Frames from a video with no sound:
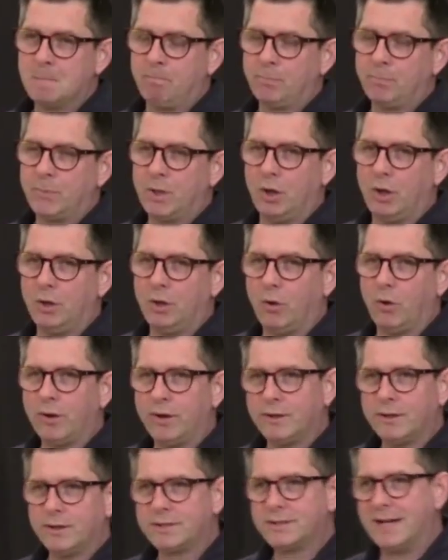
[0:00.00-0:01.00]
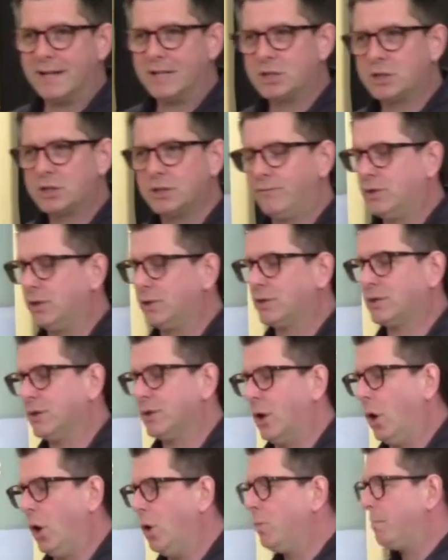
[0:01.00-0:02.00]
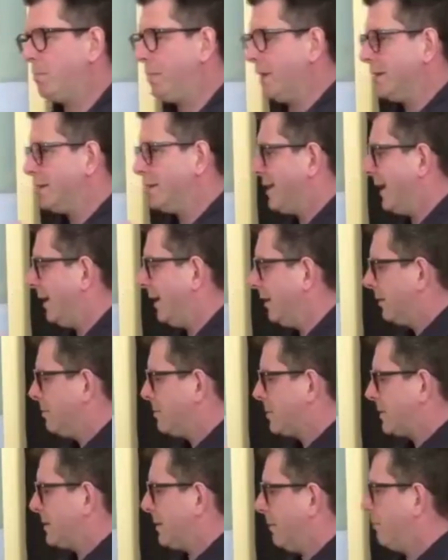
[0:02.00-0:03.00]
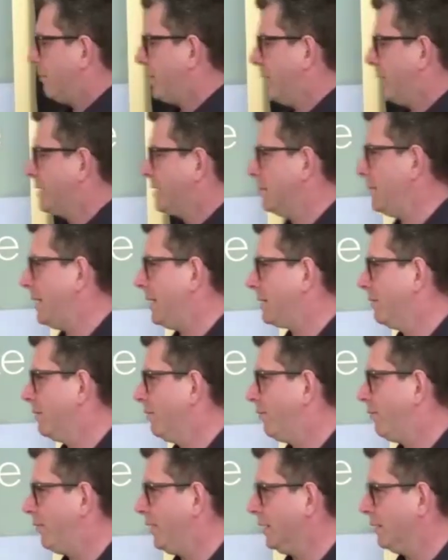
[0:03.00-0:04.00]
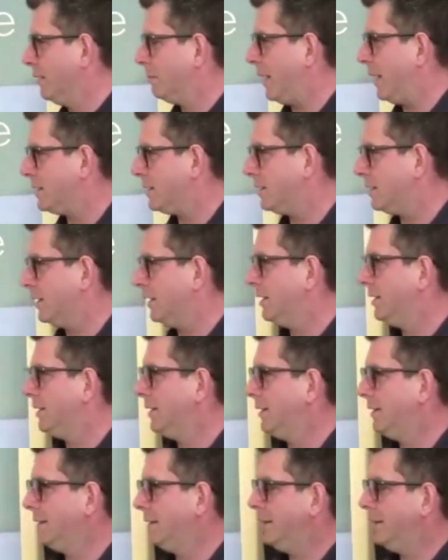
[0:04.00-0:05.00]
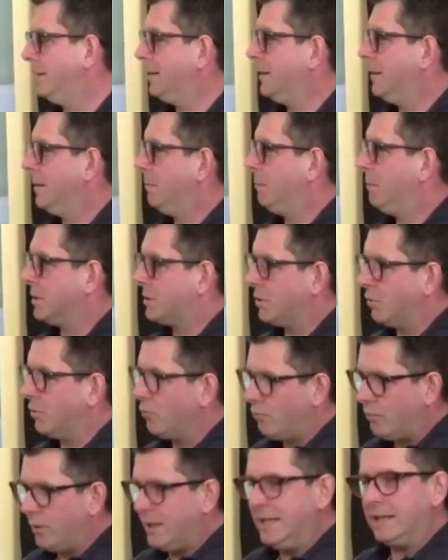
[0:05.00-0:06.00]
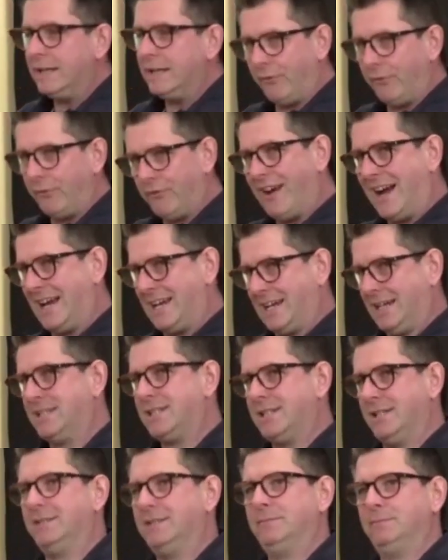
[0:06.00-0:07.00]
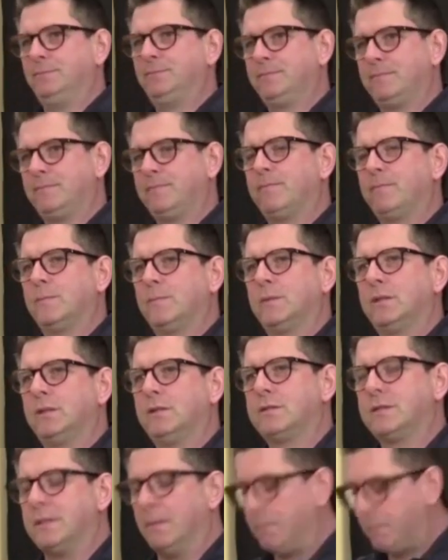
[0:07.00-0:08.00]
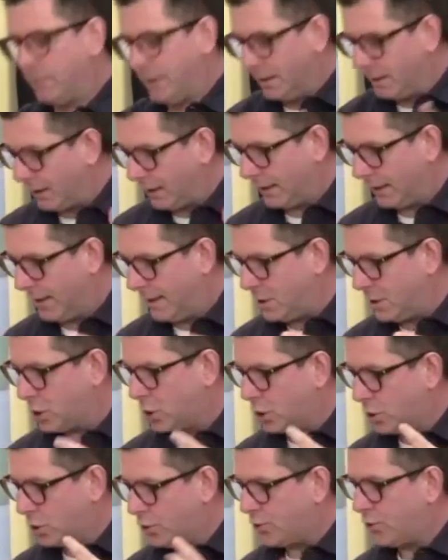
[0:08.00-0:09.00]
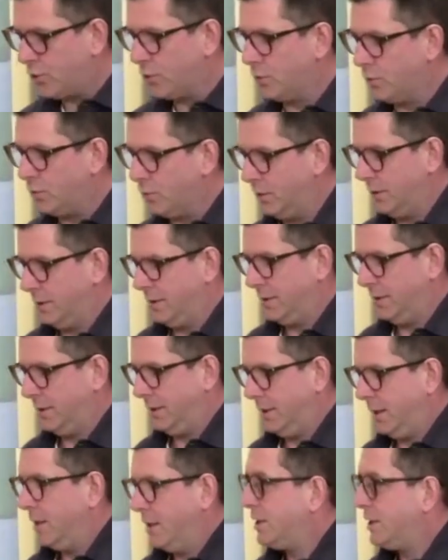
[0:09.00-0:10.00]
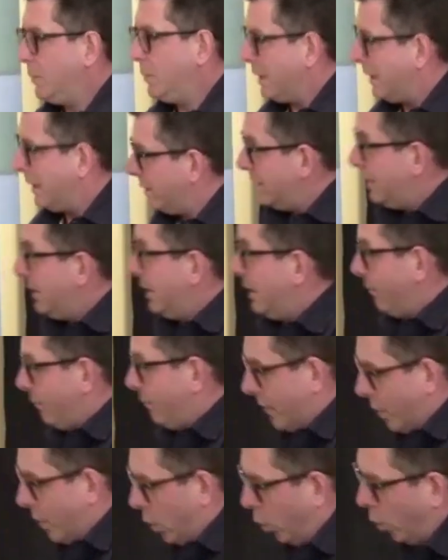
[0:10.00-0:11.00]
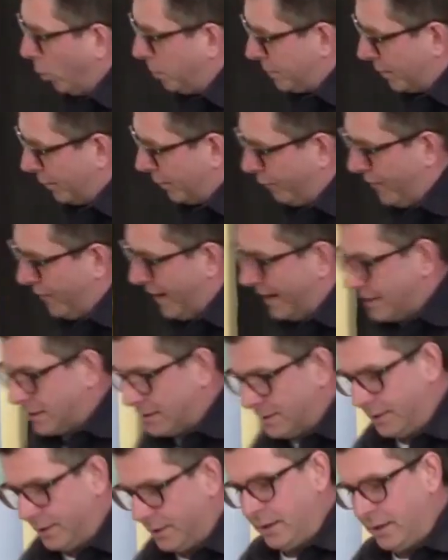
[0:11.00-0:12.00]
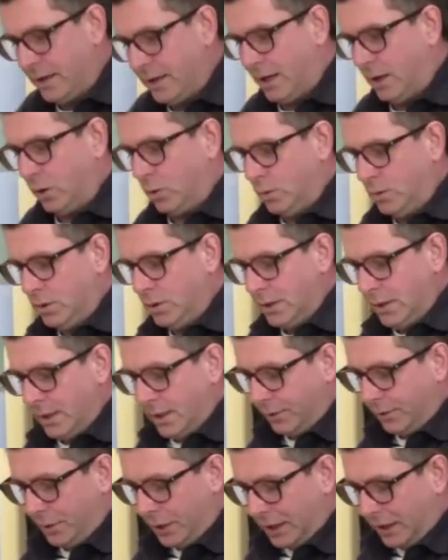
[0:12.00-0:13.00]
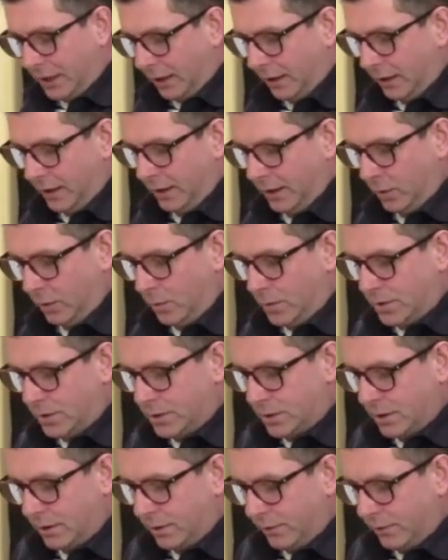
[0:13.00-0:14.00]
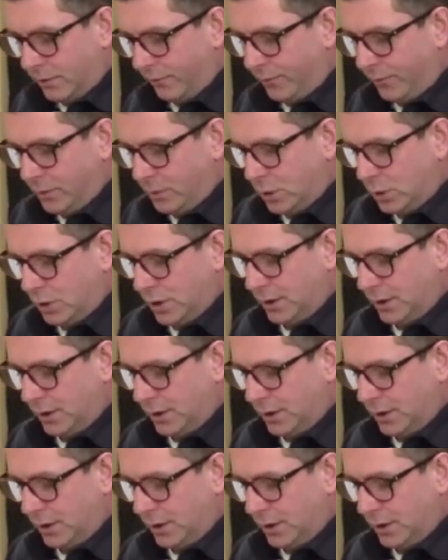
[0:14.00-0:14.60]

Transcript: Not in a sense of just hoping to tell them something to make them feel better, but to read a fact, something that is true. You see, we have a living hope that affects the now, that includes the future.